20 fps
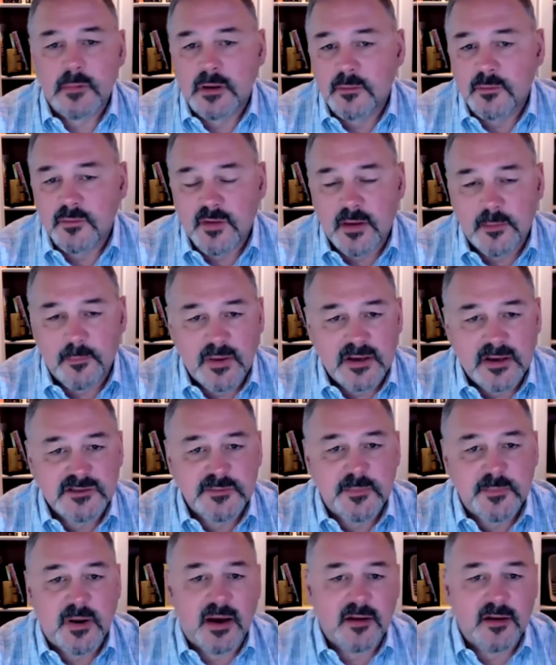I was at
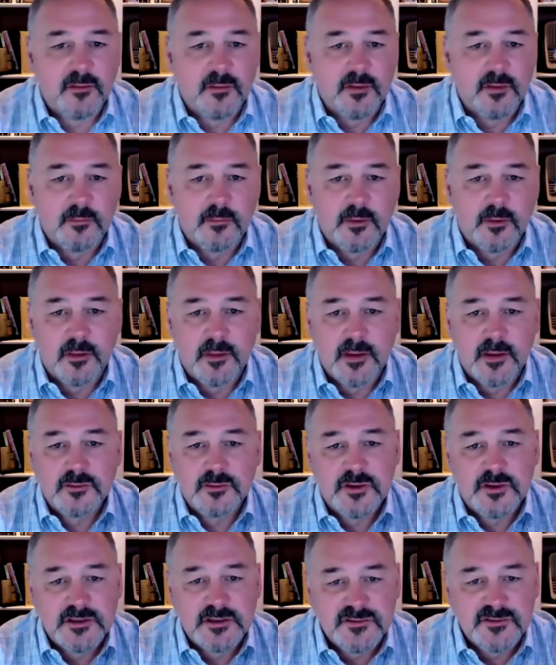Best Buy during one of their
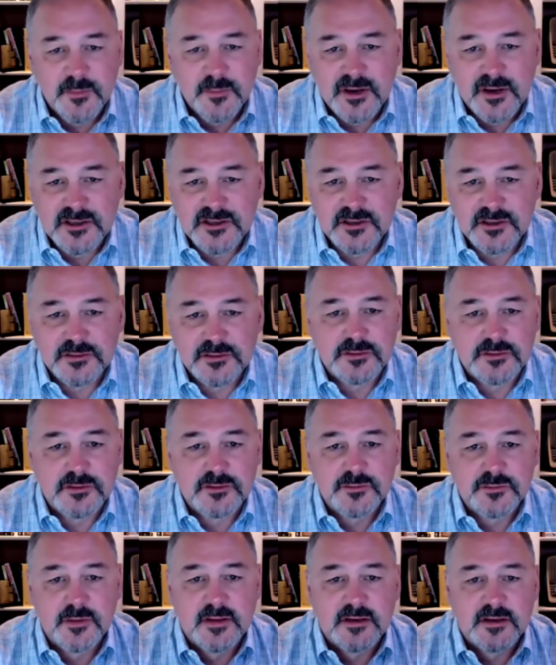transformations, which is
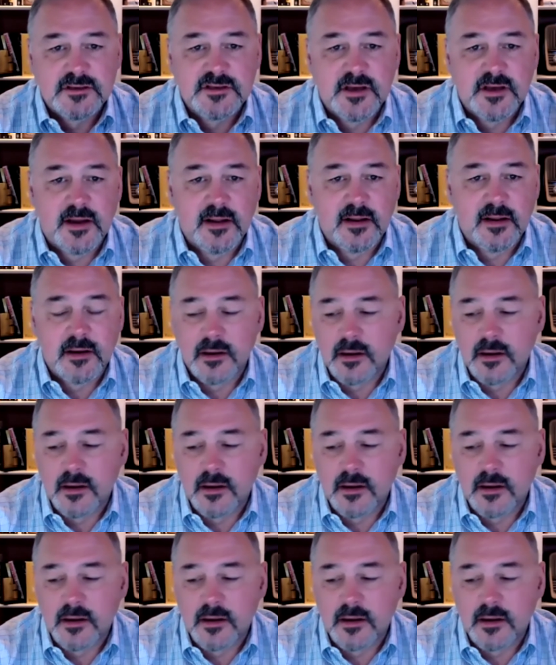really exciting.